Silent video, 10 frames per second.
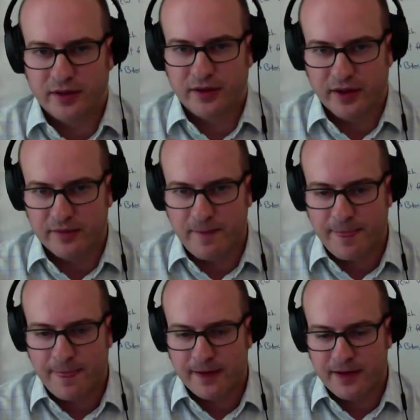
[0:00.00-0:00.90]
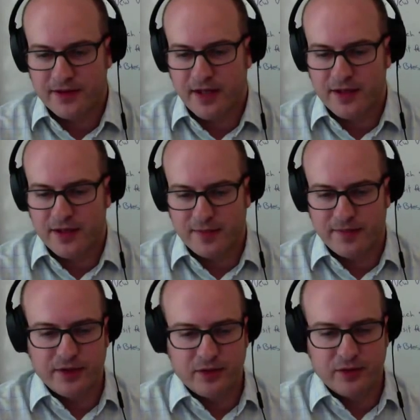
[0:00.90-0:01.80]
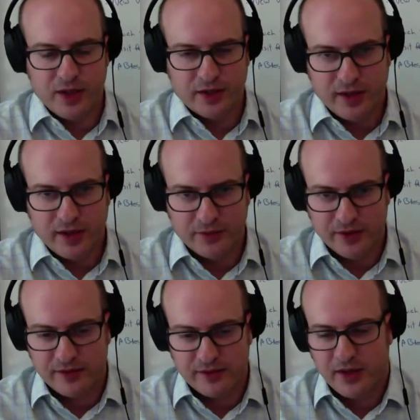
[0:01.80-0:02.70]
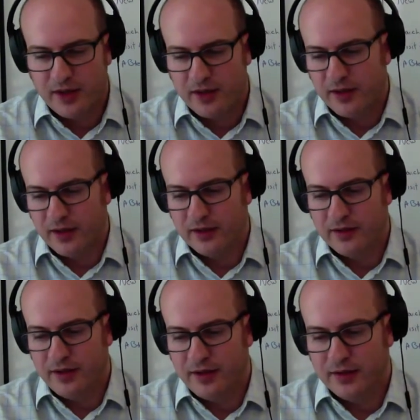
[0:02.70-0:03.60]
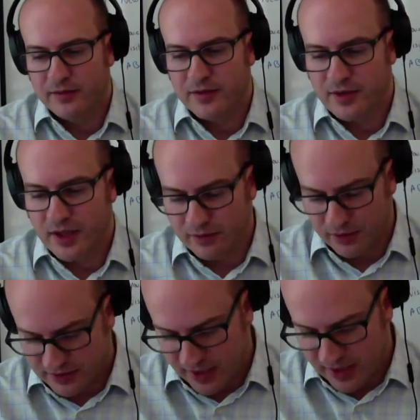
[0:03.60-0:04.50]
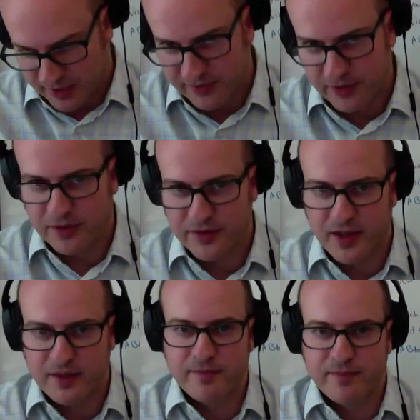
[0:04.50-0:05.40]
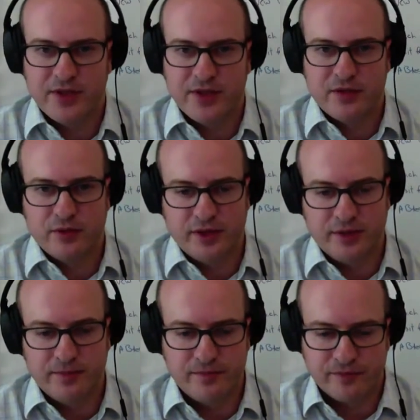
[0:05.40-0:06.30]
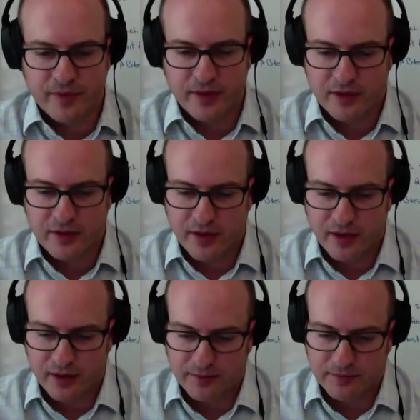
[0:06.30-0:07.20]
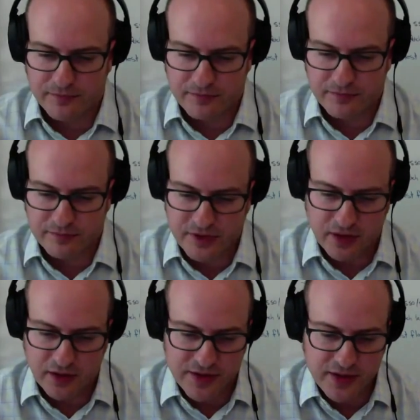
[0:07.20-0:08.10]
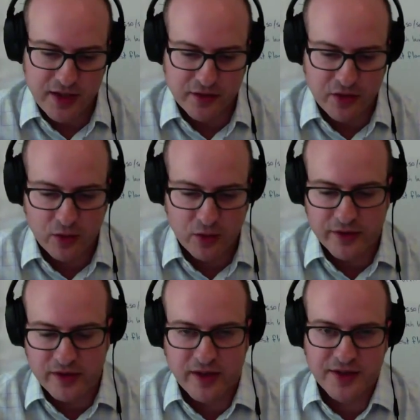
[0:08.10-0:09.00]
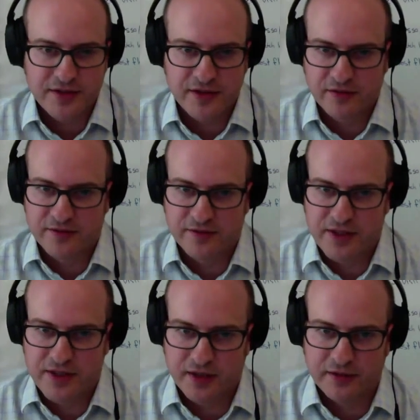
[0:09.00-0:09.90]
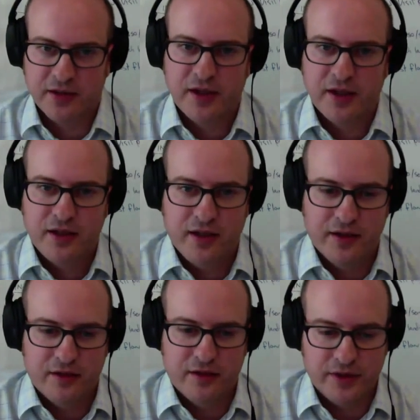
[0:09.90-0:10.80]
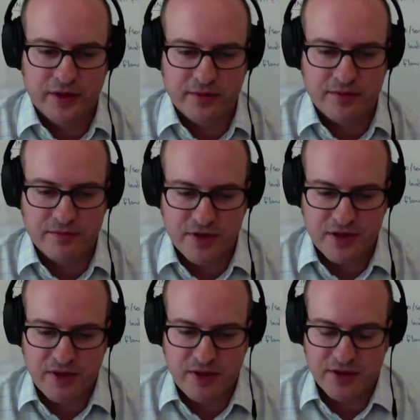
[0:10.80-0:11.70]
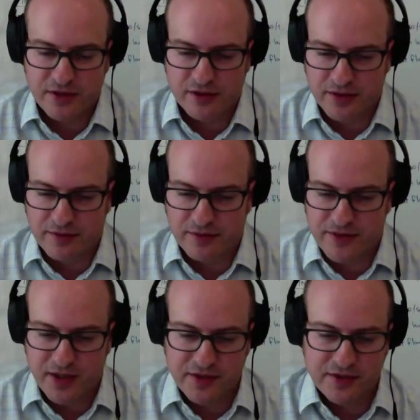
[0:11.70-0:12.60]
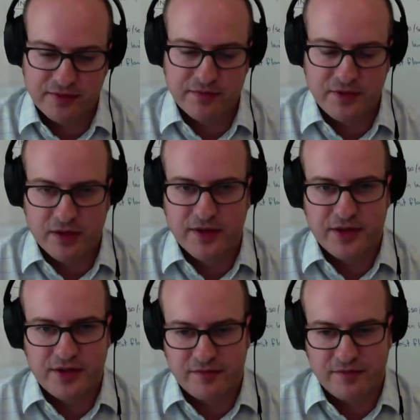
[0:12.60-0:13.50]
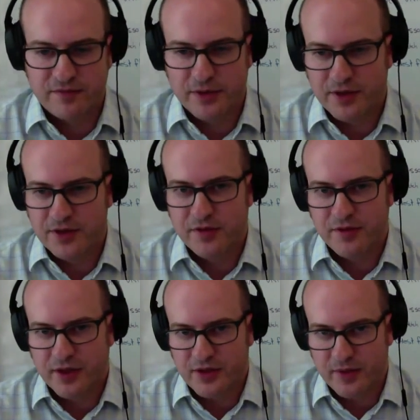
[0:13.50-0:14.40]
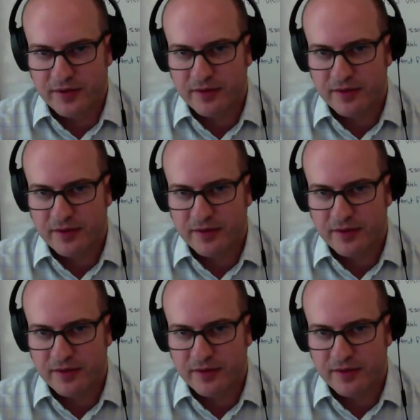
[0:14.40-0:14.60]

at. It's not something you walk around with and kind of look down at the whole time. It's a really, it's kind of the core device of design, and it really speaks to you and says, this is for you to do things with.